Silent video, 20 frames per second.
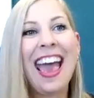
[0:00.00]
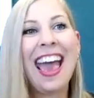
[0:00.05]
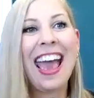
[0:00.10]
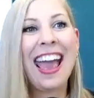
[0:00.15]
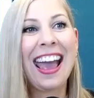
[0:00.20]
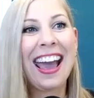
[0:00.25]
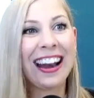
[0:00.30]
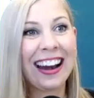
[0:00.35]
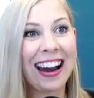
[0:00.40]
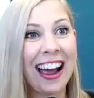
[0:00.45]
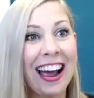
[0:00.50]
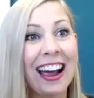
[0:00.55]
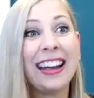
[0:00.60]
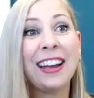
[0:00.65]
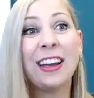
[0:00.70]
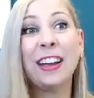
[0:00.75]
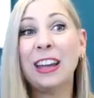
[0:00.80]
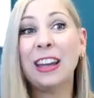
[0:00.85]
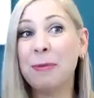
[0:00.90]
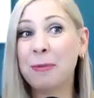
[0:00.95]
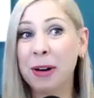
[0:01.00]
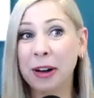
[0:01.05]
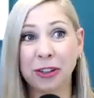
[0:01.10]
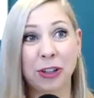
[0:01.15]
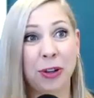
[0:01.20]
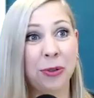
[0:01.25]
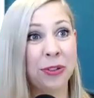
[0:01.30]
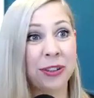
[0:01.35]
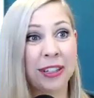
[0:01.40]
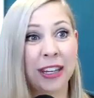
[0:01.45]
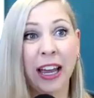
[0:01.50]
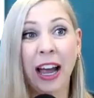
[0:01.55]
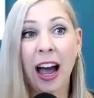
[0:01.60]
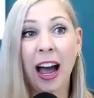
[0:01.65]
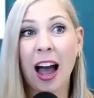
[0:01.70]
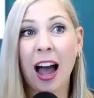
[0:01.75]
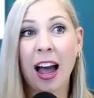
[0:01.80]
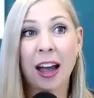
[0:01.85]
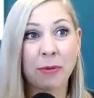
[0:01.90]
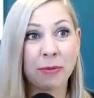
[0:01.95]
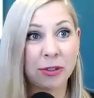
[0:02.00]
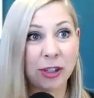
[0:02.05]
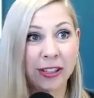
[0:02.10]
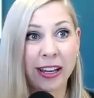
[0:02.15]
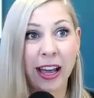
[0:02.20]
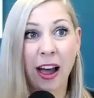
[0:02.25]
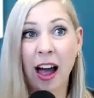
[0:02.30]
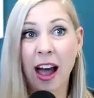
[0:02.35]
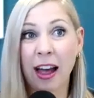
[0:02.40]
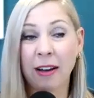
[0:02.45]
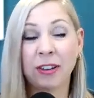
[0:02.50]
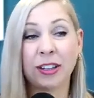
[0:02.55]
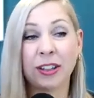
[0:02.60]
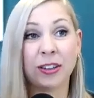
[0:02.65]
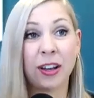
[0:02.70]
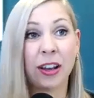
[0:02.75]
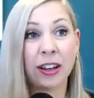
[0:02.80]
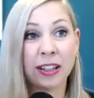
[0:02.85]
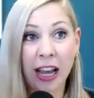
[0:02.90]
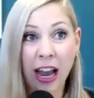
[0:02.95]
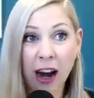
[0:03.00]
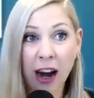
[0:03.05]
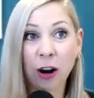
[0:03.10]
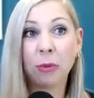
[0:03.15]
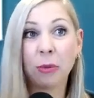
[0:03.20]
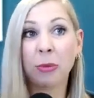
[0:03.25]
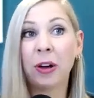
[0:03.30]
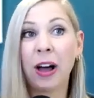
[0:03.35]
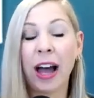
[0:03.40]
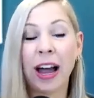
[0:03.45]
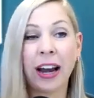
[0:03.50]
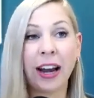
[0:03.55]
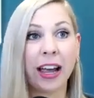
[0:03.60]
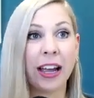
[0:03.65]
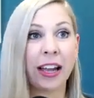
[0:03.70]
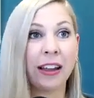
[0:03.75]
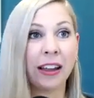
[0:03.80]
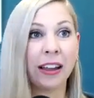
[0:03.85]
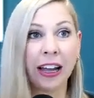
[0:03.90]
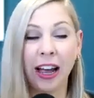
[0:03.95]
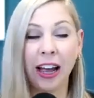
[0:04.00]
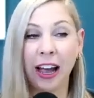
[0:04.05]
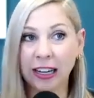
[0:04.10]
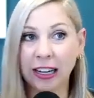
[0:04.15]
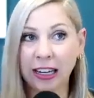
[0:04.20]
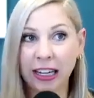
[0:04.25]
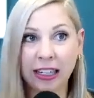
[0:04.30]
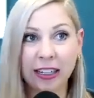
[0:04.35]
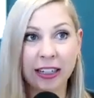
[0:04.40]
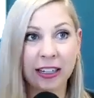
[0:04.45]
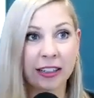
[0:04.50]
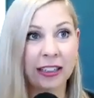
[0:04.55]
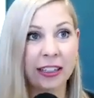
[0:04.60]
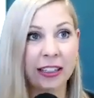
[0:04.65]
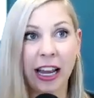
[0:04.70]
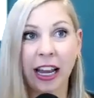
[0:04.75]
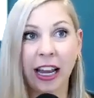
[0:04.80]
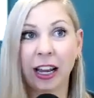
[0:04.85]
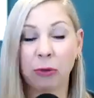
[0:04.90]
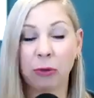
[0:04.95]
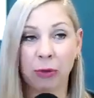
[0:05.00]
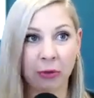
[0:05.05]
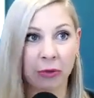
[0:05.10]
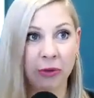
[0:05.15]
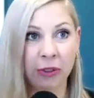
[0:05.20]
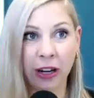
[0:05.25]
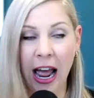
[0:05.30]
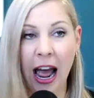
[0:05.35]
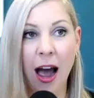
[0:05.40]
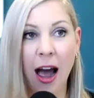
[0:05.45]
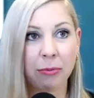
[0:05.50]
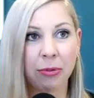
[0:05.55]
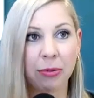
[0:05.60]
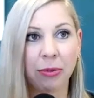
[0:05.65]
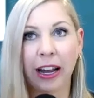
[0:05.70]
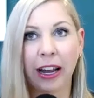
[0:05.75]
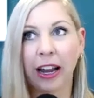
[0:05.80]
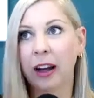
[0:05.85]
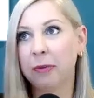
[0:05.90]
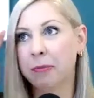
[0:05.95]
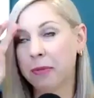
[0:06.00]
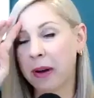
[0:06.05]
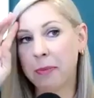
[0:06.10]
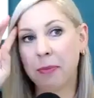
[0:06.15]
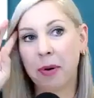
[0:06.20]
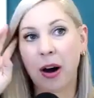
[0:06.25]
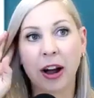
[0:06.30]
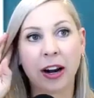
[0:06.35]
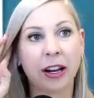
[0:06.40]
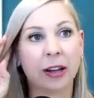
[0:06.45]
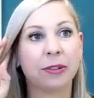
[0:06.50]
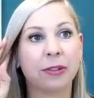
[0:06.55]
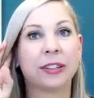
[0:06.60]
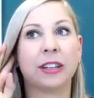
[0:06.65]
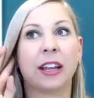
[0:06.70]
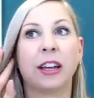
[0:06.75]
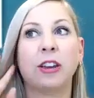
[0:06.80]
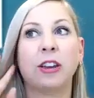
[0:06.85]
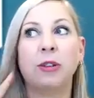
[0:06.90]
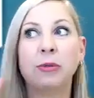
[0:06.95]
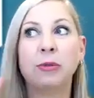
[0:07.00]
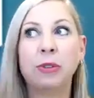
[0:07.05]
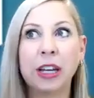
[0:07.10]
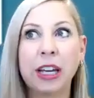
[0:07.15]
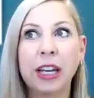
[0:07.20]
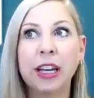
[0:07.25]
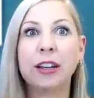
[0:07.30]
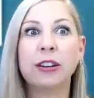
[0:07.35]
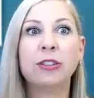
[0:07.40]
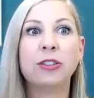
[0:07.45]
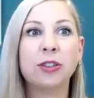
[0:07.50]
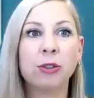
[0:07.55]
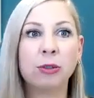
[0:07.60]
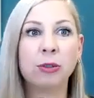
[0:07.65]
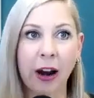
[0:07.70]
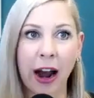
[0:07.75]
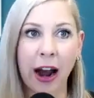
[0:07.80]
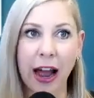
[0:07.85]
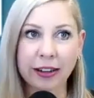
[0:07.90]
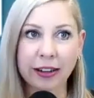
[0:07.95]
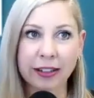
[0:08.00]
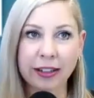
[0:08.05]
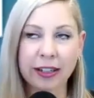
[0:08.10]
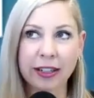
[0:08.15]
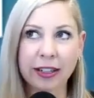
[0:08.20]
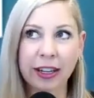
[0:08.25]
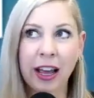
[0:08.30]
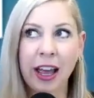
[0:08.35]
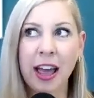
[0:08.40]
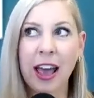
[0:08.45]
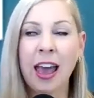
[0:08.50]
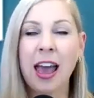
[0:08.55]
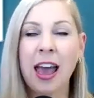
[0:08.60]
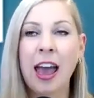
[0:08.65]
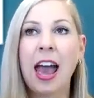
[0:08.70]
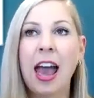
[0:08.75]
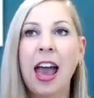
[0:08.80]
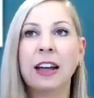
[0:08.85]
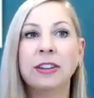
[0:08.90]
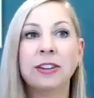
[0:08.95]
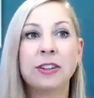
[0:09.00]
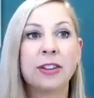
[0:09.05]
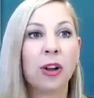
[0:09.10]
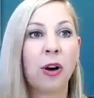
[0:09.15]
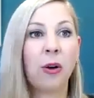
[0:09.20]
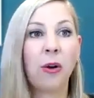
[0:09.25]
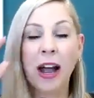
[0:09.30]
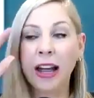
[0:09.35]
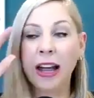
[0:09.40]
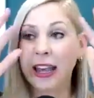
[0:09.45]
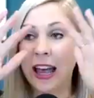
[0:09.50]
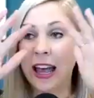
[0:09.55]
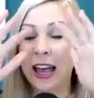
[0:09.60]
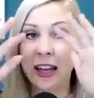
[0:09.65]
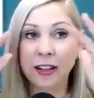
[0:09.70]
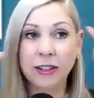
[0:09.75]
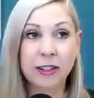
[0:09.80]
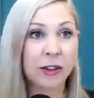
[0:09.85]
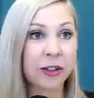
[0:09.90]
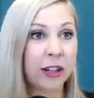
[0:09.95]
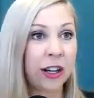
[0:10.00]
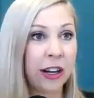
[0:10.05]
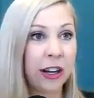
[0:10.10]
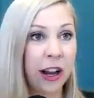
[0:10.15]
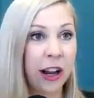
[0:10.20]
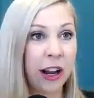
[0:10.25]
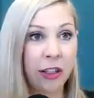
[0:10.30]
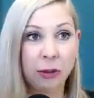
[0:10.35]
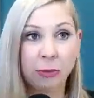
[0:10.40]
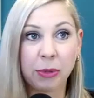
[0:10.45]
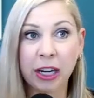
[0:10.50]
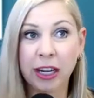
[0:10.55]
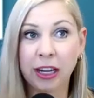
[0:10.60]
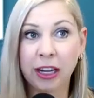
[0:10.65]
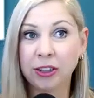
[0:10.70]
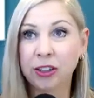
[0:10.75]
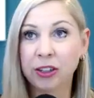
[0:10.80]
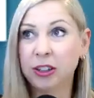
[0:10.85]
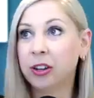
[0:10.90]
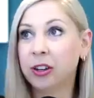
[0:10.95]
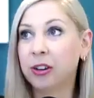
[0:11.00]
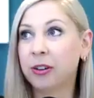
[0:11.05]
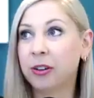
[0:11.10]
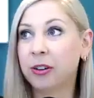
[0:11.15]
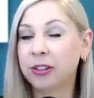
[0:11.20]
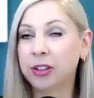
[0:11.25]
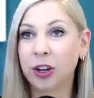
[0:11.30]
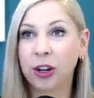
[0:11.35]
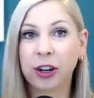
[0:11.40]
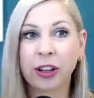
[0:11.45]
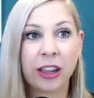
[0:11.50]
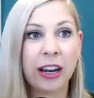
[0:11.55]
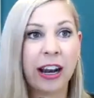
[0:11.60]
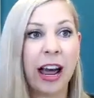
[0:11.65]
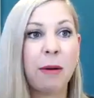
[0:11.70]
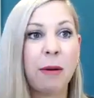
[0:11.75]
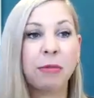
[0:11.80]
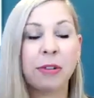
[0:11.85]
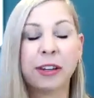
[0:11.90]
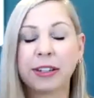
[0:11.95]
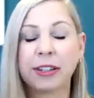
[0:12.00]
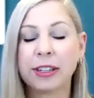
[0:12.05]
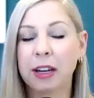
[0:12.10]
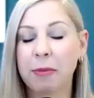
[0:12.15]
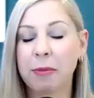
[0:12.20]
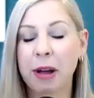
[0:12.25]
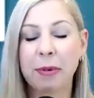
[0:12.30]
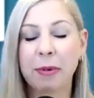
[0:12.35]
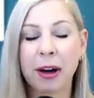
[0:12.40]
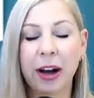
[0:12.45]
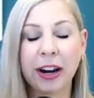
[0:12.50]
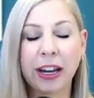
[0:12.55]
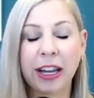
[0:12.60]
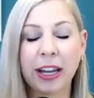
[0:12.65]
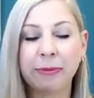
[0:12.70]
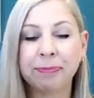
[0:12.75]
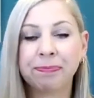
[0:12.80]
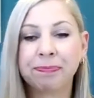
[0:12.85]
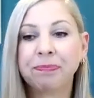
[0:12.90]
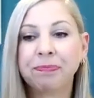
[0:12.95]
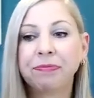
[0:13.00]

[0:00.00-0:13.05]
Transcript: And I emailed you and was like, I have this terrible headache. Like I need to take a nap. Like my body was like, you need to rest. And so I canceled another meeting too, took the nap, listened to my body.